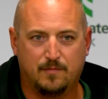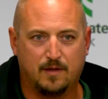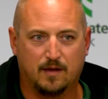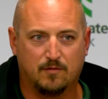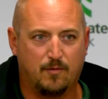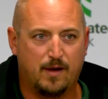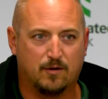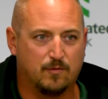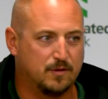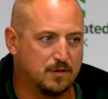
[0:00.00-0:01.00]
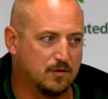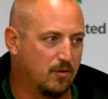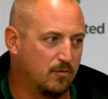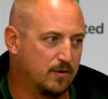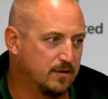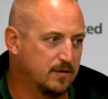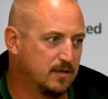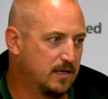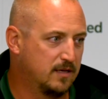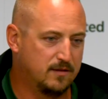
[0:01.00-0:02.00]
Like, no matter what the score was,
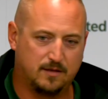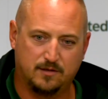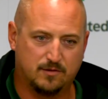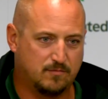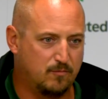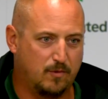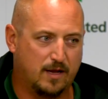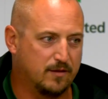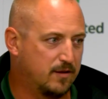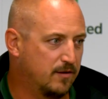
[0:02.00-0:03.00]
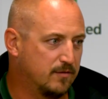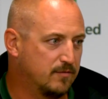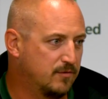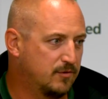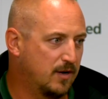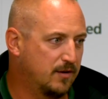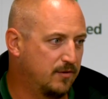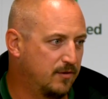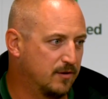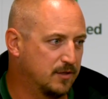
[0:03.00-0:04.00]
they just went out there and tried to do
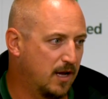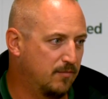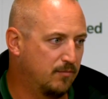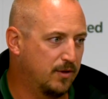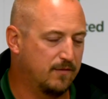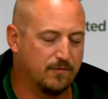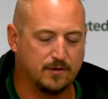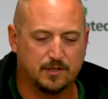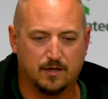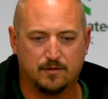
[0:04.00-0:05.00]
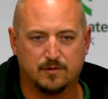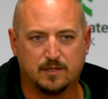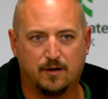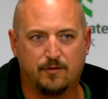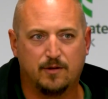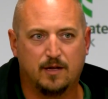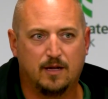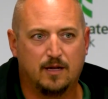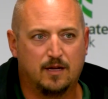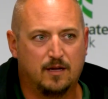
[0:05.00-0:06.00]
their job and played for each other. So
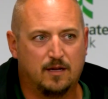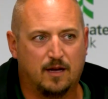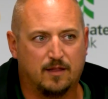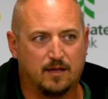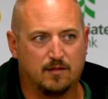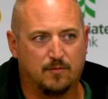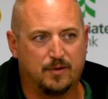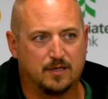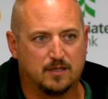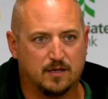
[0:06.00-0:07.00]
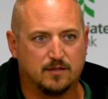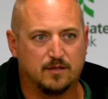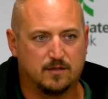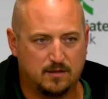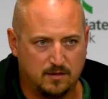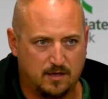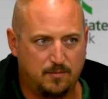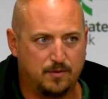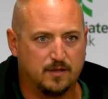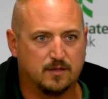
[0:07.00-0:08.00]
I think the biggest thing is just
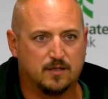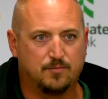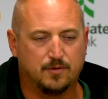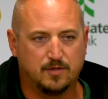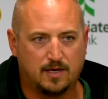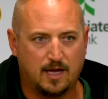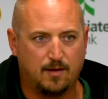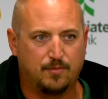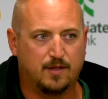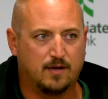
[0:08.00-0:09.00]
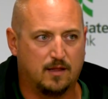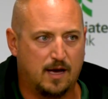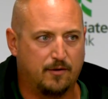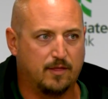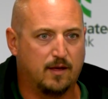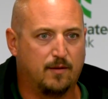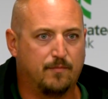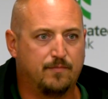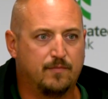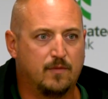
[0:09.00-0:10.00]
keeping it as simple as you can, but then allowing them
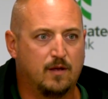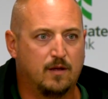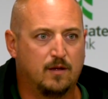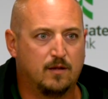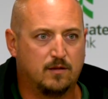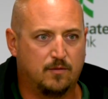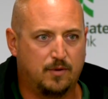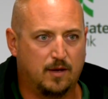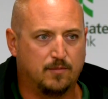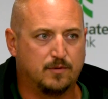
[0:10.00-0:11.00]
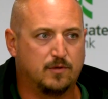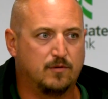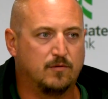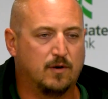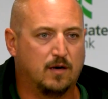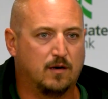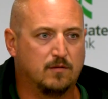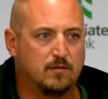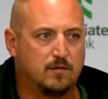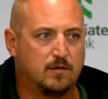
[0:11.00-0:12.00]
to be able to,
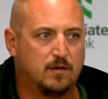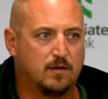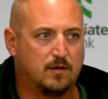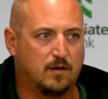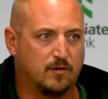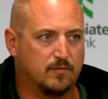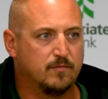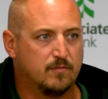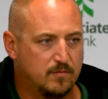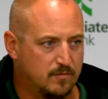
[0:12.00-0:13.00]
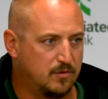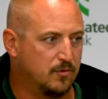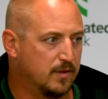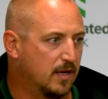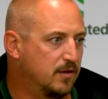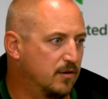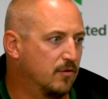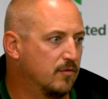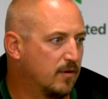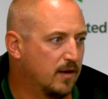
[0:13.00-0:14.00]
you know, do what they do
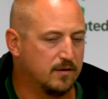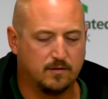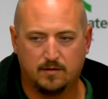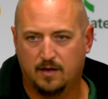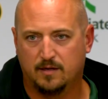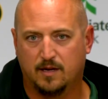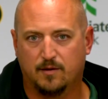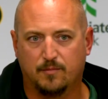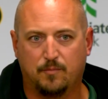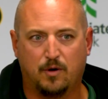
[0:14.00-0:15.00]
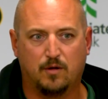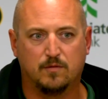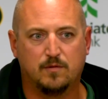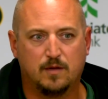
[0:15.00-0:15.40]
and get them the ball.